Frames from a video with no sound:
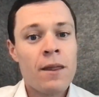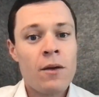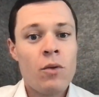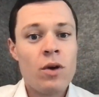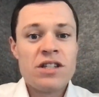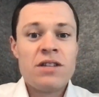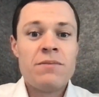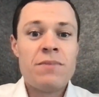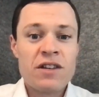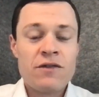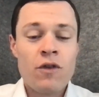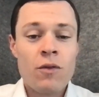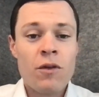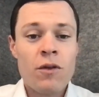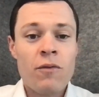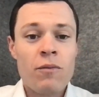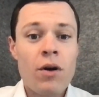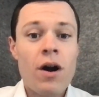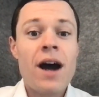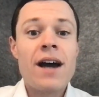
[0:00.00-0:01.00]
What's the best
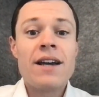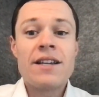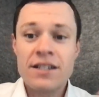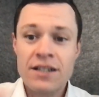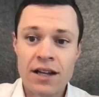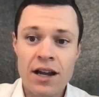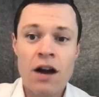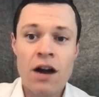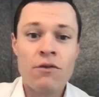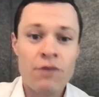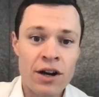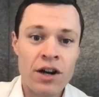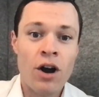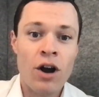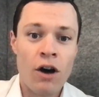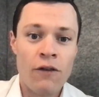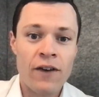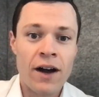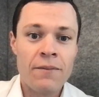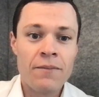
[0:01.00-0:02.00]
form of price? A
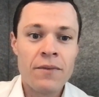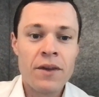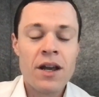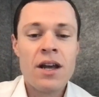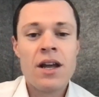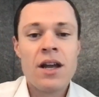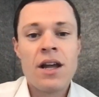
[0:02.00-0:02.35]
written offer.